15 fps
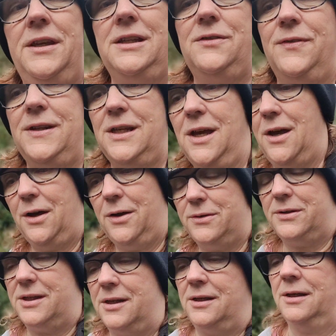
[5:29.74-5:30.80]
these
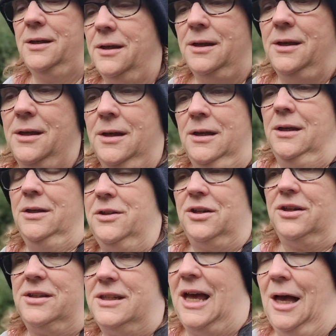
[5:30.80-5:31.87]
videos,
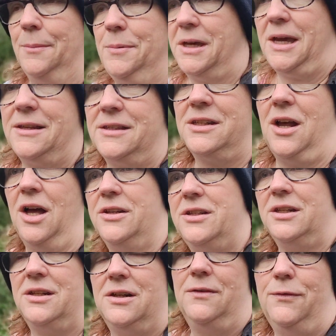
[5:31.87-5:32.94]
just to help you get
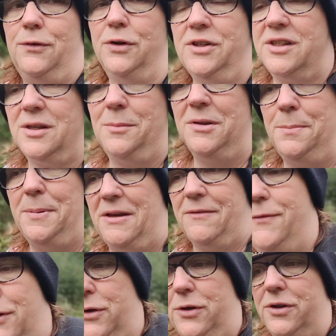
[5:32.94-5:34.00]
started and avoid some of the
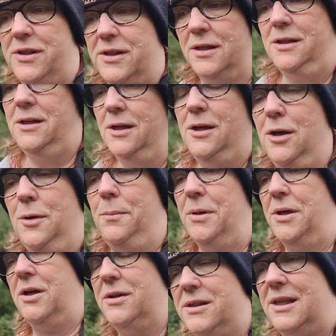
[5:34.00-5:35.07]
pitfalls,
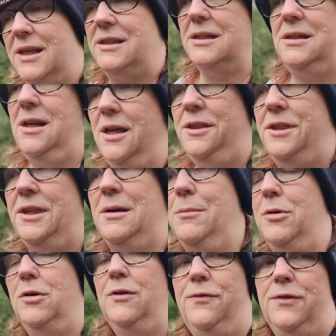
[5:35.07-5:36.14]
because there's nothing
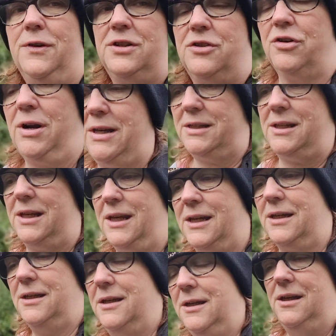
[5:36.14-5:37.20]
more frustrating,
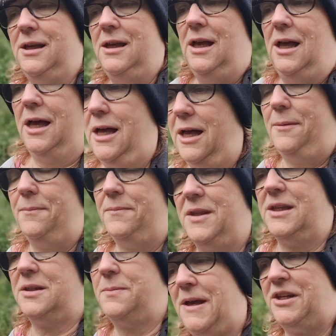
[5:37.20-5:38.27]

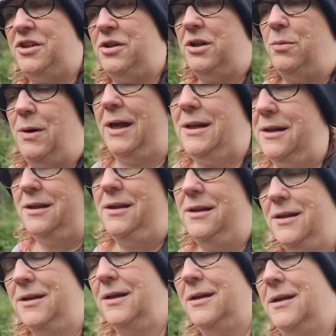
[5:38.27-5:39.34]
especially when
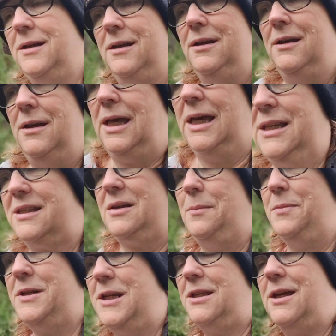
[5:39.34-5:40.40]
it's
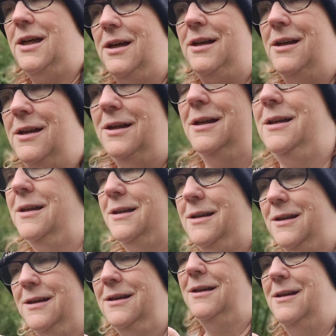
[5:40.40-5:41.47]
somebody that
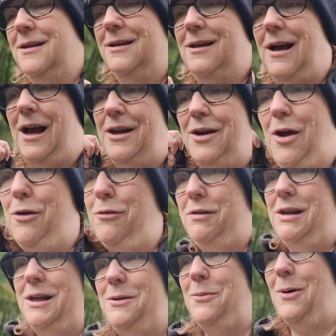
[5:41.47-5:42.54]
I know
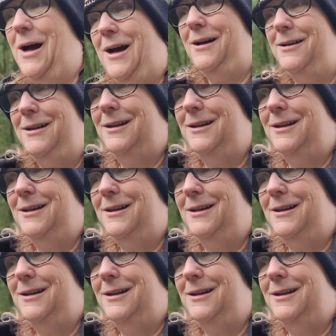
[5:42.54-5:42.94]
really well,